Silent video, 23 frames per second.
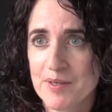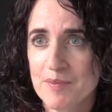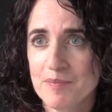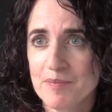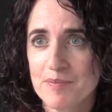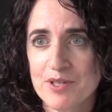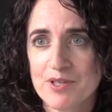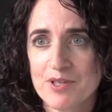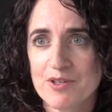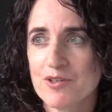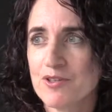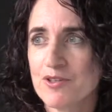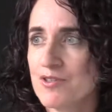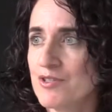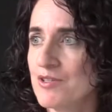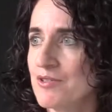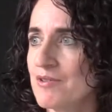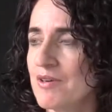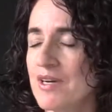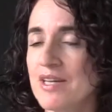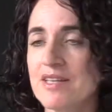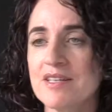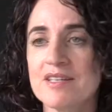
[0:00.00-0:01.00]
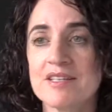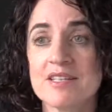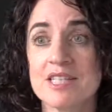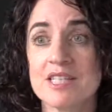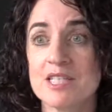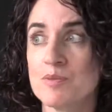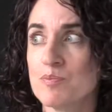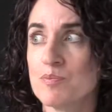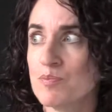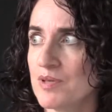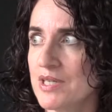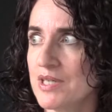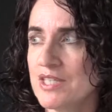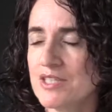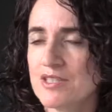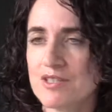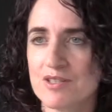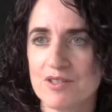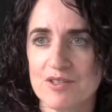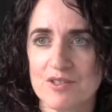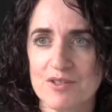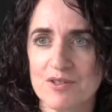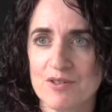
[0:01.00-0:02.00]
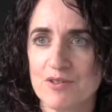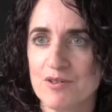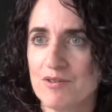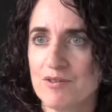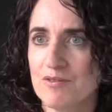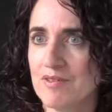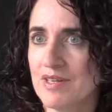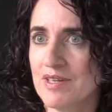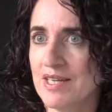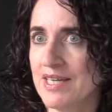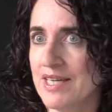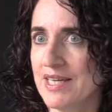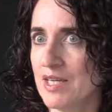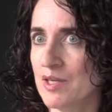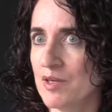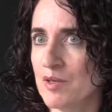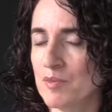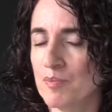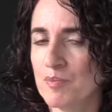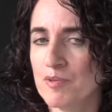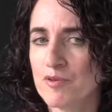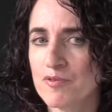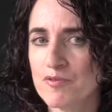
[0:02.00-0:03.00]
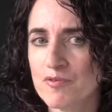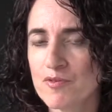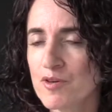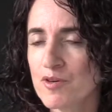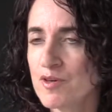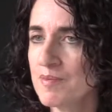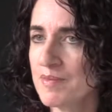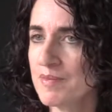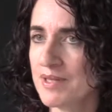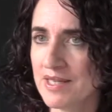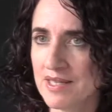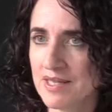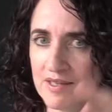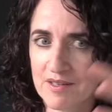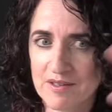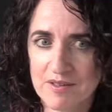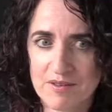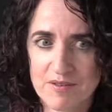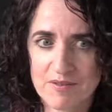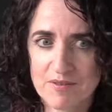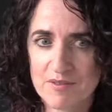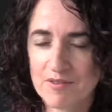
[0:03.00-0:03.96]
because you're under this pressure of like performing